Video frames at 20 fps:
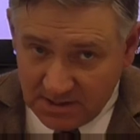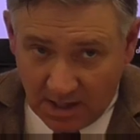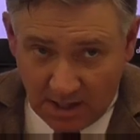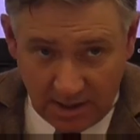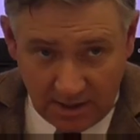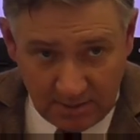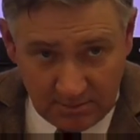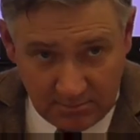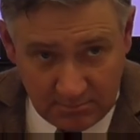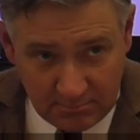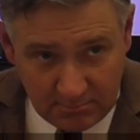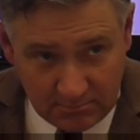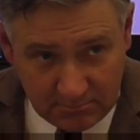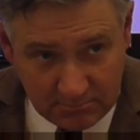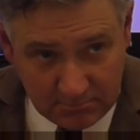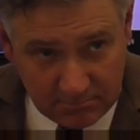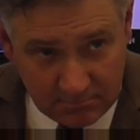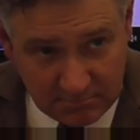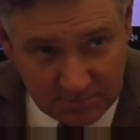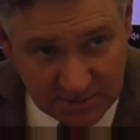not
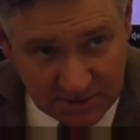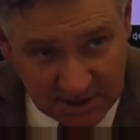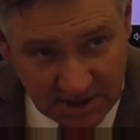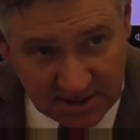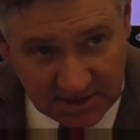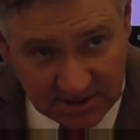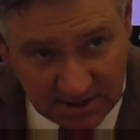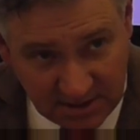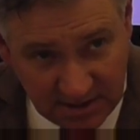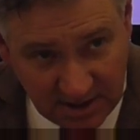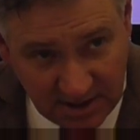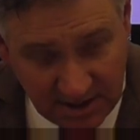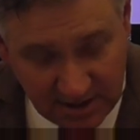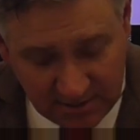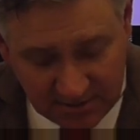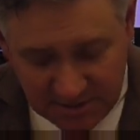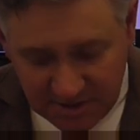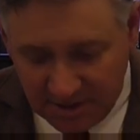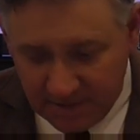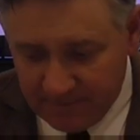changing the
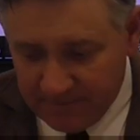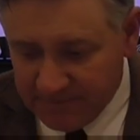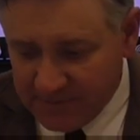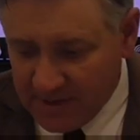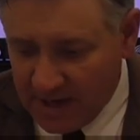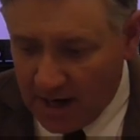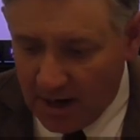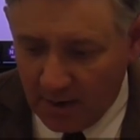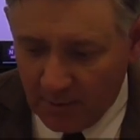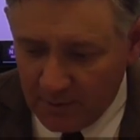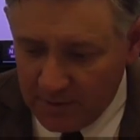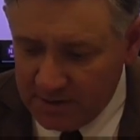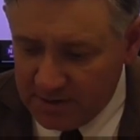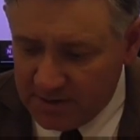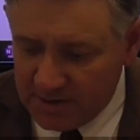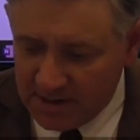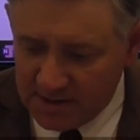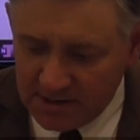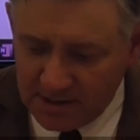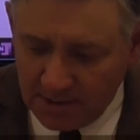energy. Now, when you
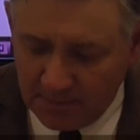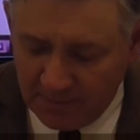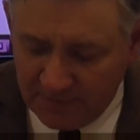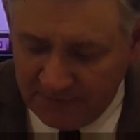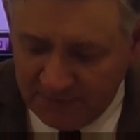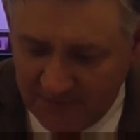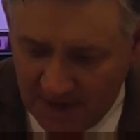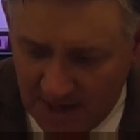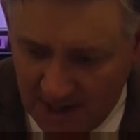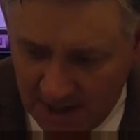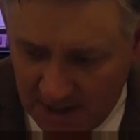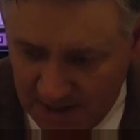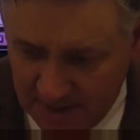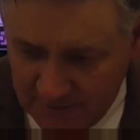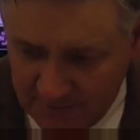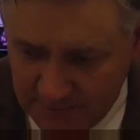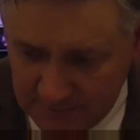get to number 5,